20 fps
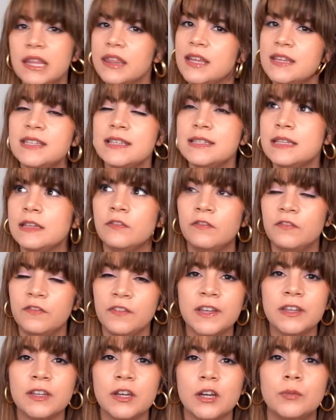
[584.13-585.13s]
This doesn't
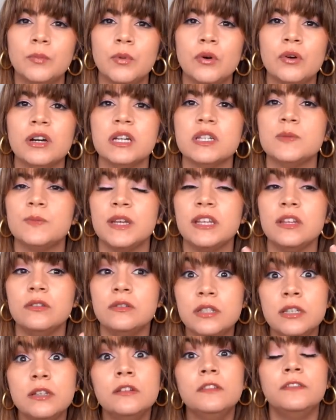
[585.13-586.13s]
fill your pores, but you
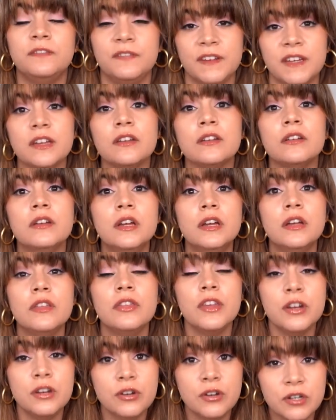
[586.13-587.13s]
do feel
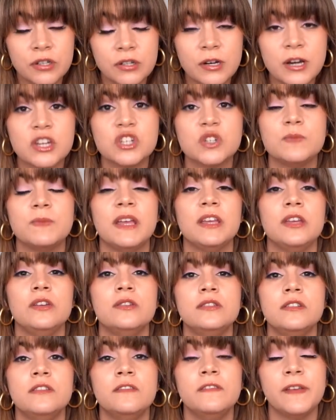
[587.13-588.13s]
the nourishment, you
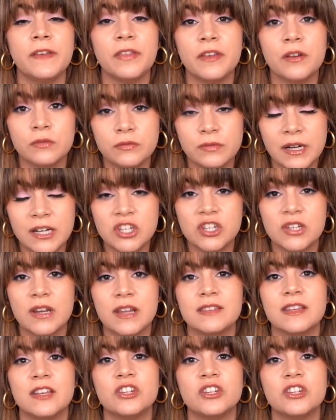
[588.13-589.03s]
do feel the richness.